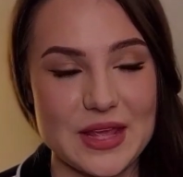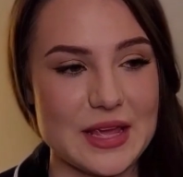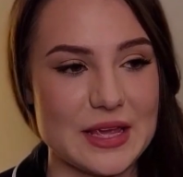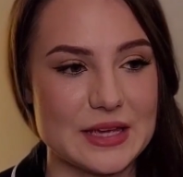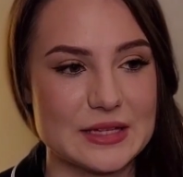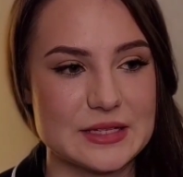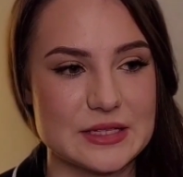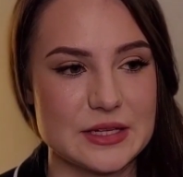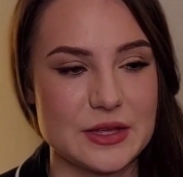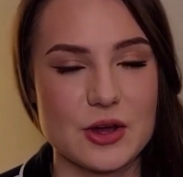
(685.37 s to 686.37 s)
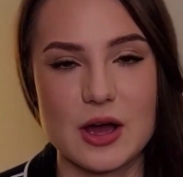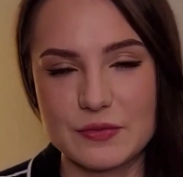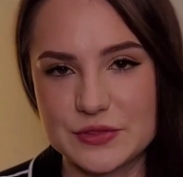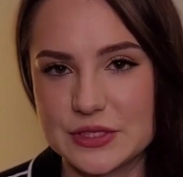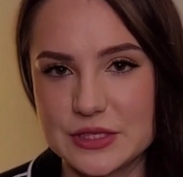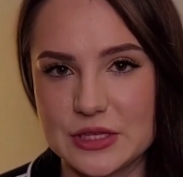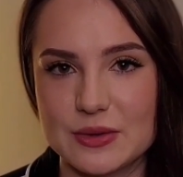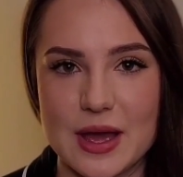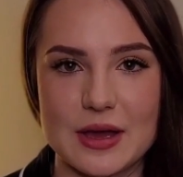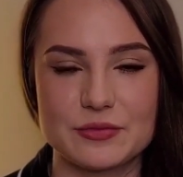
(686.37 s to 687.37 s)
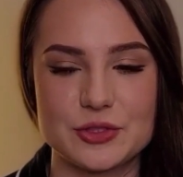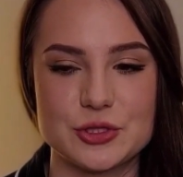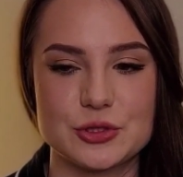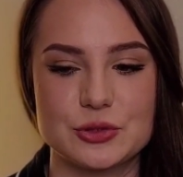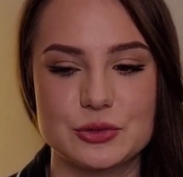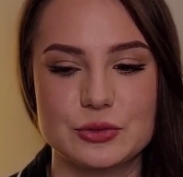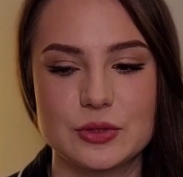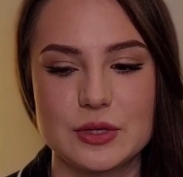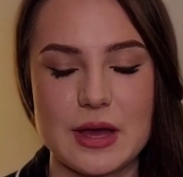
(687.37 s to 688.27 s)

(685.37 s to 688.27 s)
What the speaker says: and often you have to